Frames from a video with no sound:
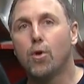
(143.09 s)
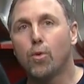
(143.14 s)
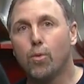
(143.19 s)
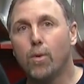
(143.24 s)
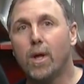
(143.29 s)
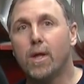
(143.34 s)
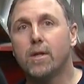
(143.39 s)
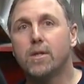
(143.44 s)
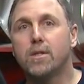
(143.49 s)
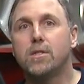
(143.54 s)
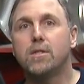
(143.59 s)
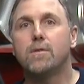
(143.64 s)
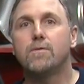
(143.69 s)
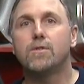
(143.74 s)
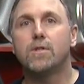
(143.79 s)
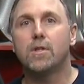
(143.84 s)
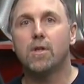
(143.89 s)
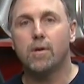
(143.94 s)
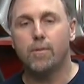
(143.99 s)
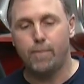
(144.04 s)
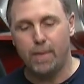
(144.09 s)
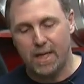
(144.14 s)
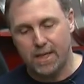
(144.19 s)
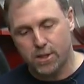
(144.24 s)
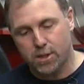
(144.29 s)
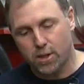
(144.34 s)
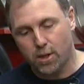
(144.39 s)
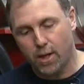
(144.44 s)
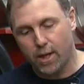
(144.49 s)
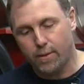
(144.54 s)
relative to their
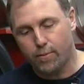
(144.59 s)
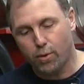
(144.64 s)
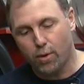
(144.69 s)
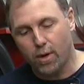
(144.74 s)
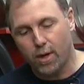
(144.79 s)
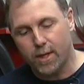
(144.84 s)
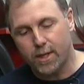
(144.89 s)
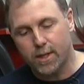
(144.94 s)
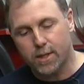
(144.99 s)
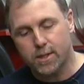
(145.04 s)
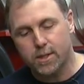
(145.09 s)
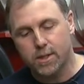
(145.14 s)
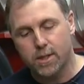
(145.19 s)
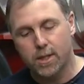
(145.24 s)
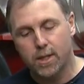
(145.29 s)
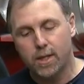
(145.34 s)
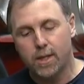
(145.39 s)
baseline products.